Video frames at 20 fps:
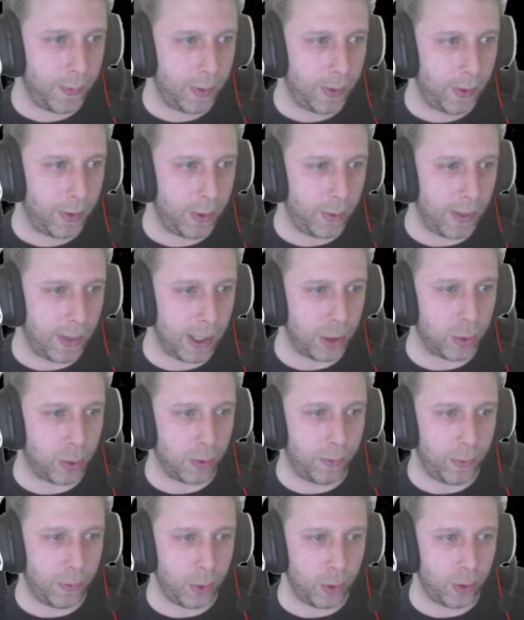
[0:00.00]
Their
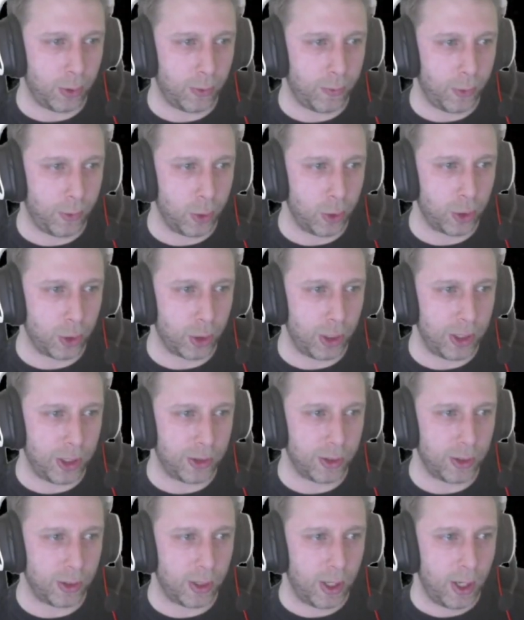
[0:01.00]
actual function
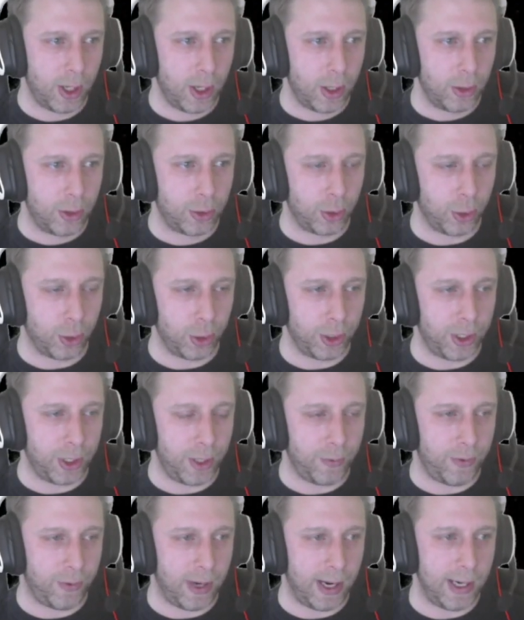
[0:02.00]
isn't totally
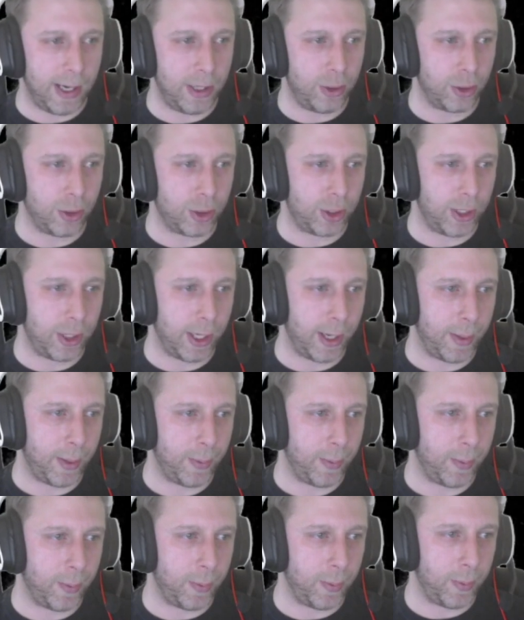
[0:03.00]
defined just yet.
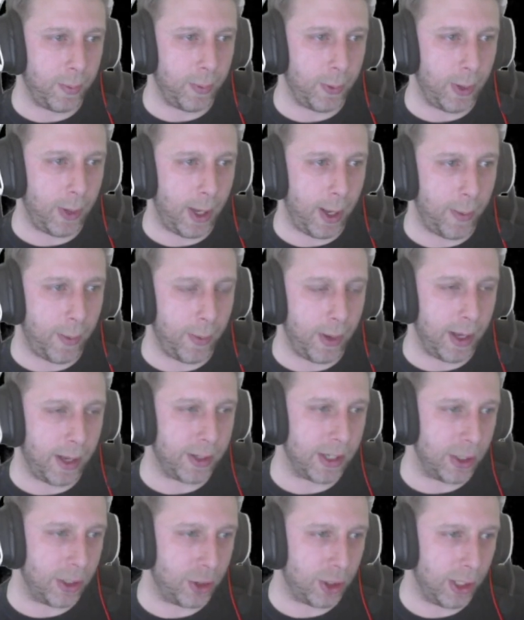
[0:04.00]

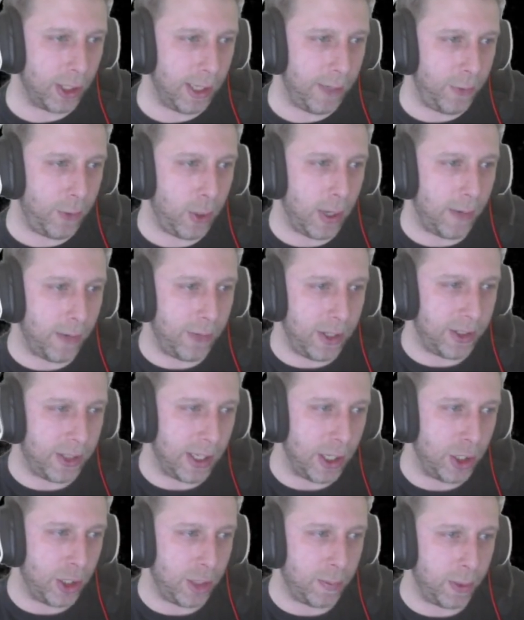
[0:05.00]
Essentially, if you have these
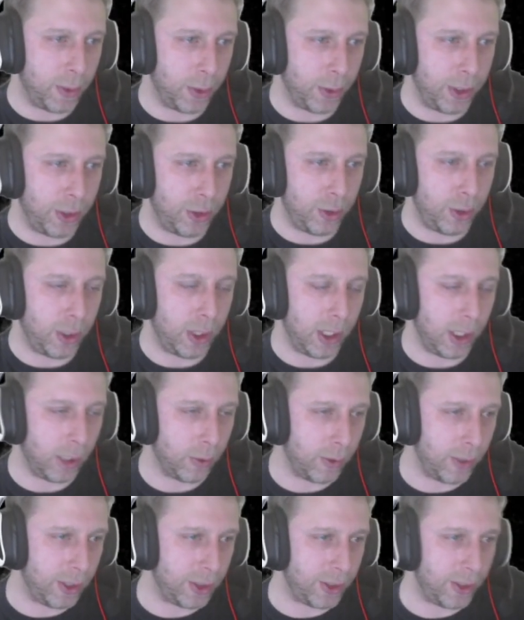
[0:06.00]
energy buildings, you can
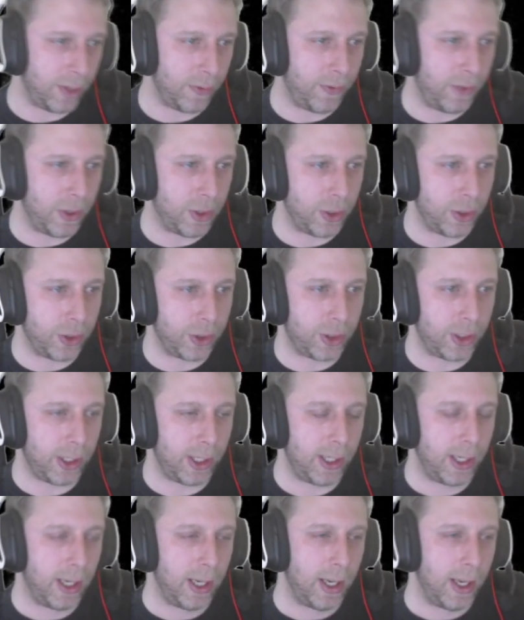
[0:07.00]
increase the
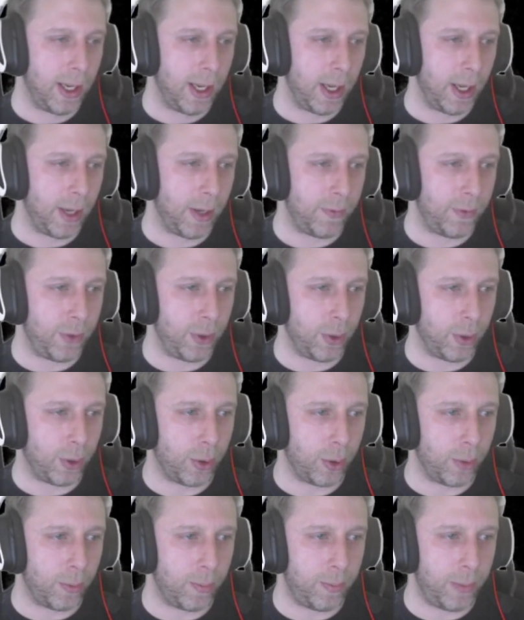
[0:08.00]
efficiency
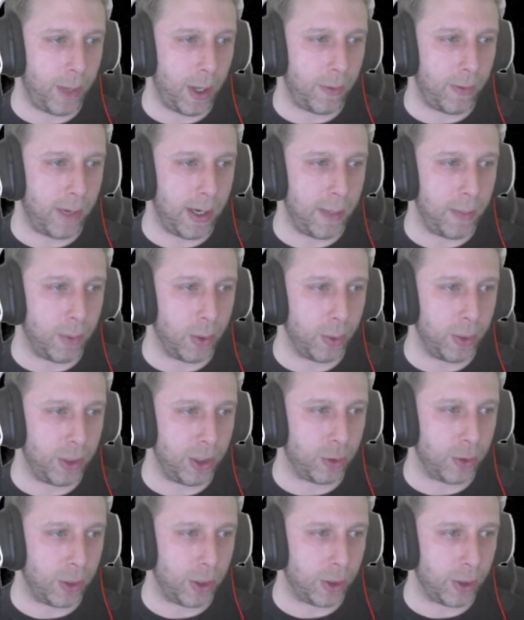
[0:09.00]
of any
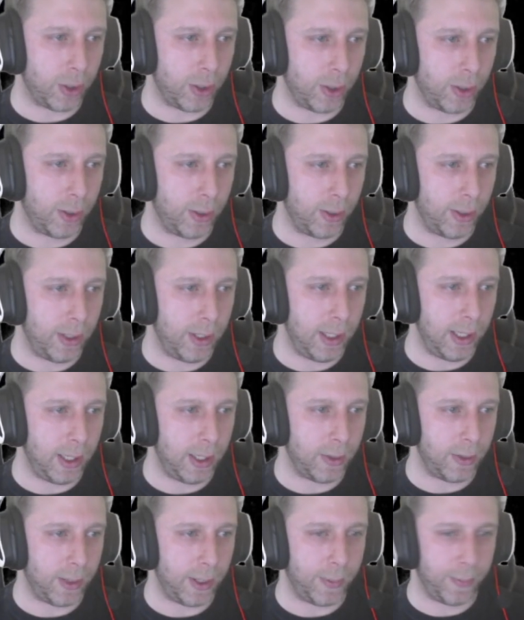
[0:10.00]
buildings which are
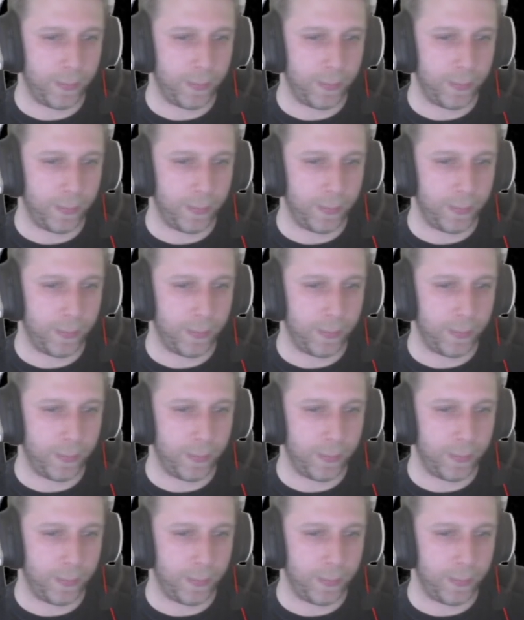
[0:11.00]
near it.